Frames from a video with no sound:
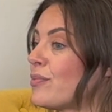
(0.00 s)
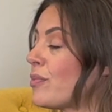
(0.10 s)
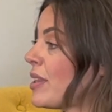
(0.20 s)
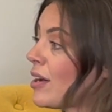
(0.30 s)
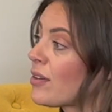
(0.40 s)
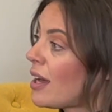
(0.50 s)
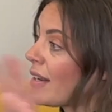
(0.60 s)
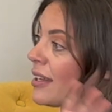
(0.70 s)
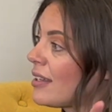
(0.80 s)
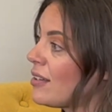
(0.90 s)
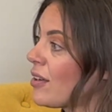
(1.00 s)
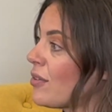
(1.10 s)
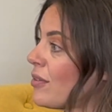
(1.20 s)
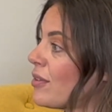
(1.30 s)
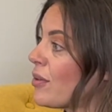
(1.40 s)
without gutting,
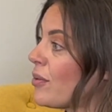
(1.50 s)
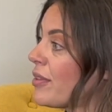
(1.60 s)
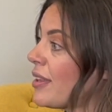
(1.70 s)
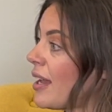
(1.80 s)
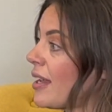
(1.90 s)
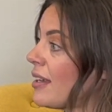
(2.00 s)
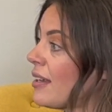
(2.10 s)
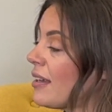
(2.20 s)
the whole thing.